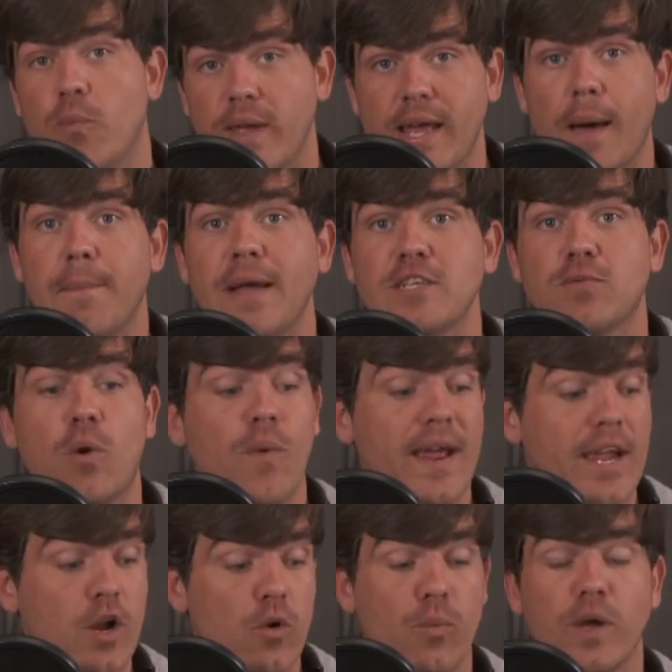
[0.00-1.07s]
We got baseball right
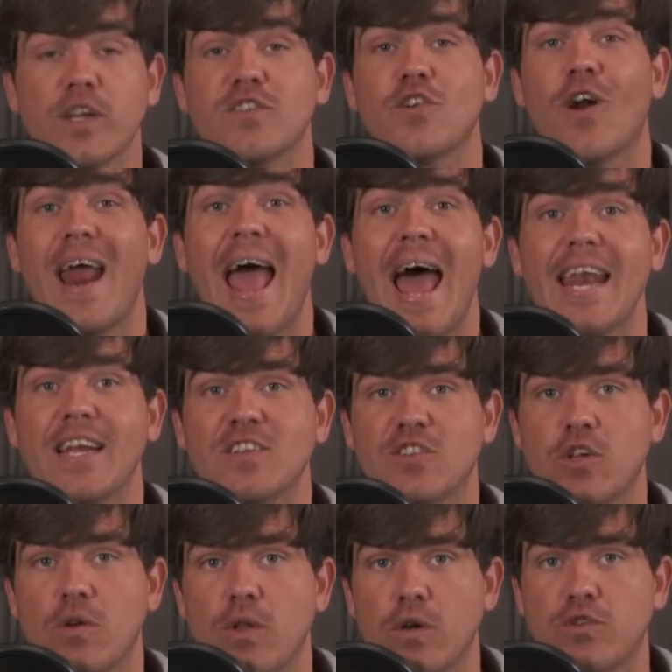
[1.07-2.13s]
here, and we're going to start adding
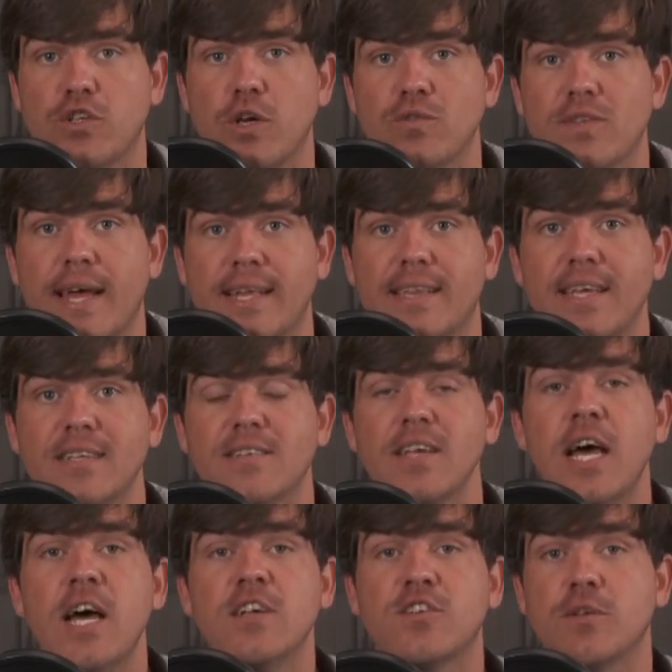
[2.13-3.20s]
solo shows like this,
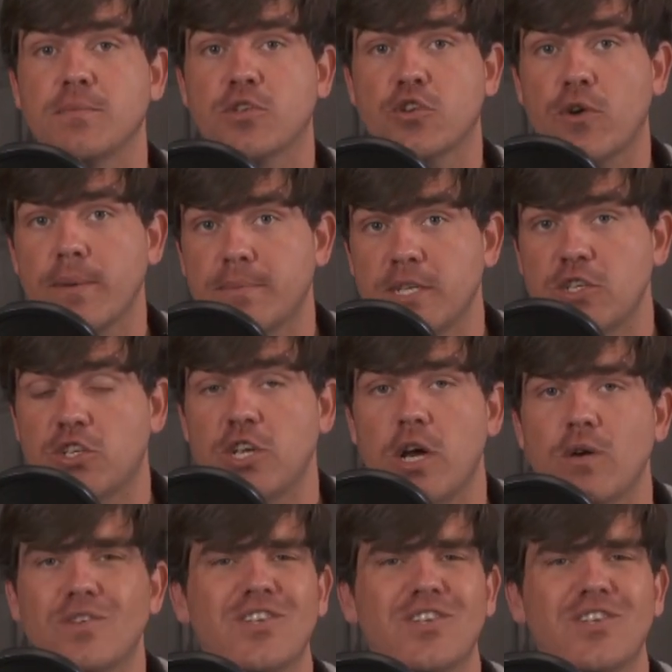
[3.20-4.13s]
some scripted shows.